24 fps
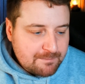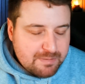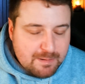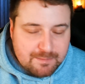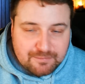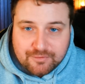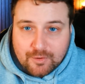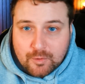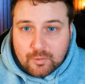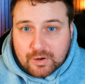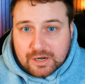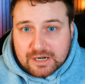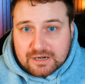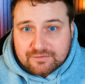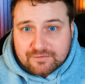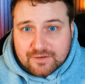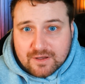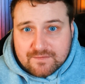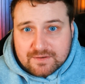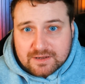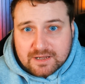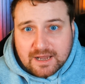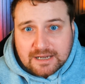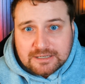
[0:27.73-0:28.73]
But before we go any
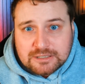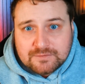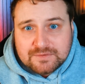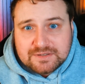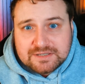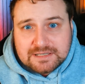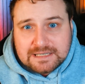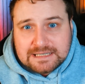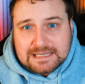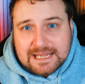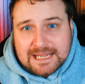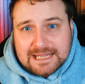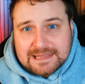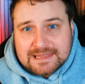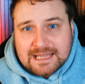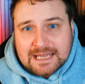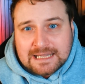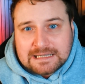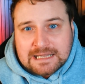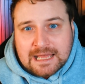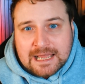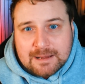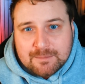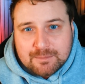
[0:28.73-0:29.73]
further, guys, obviously hit
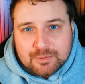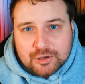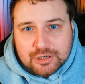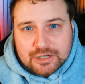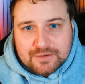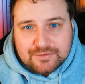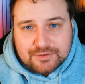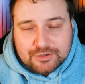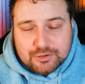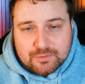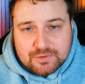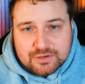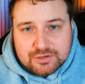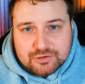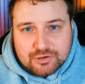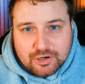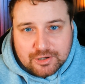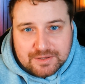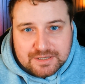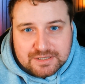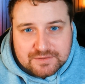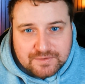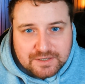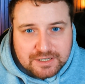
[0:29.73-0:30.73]
that like button if you do
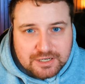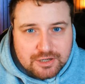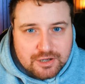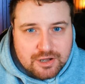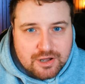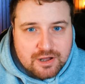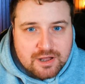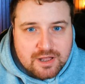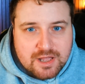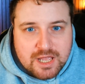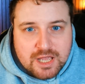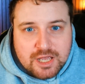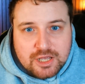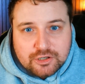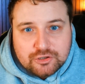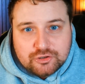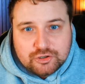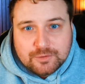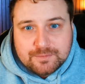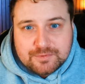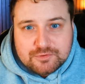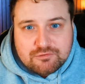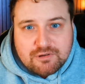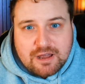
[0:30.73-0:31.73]
enjoy this video.
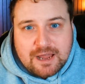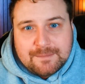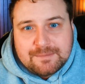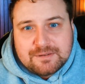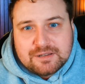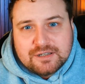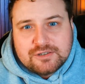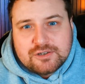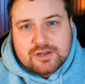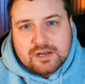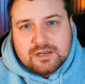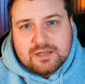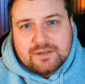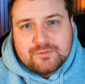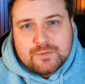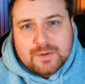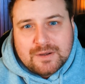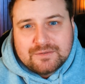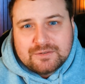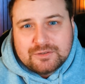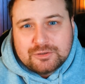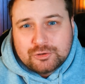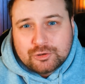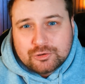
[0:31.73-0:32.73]
Subscribe to the channel if you
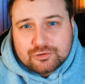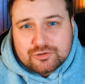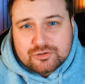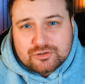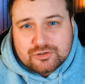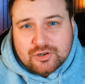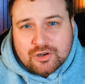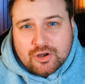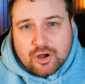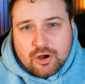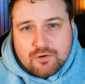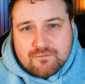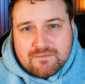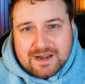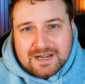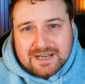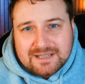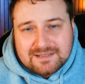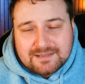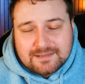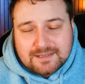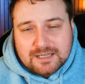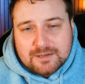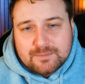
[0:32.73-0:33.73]
haven't done so
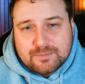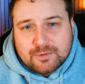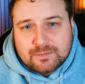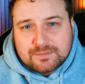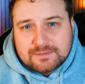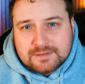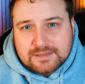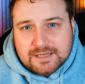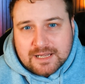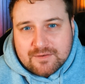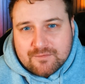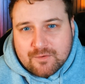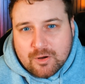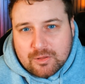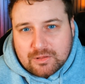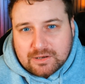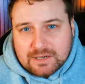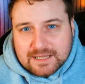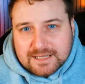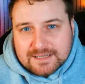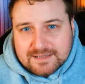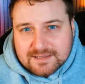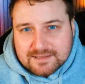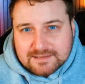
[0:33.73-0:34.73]
already to keep up to date with all the
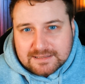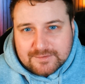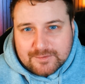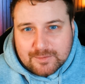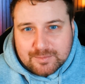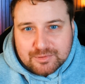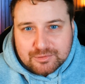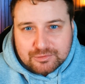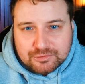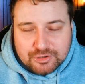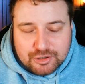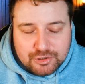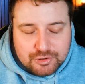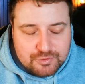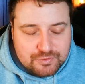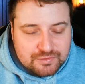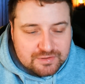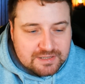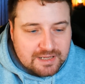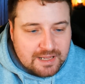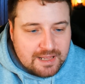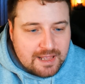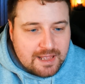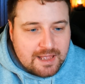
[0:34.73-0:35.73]
latest Liverpool
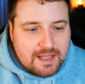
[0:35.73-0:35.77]
news.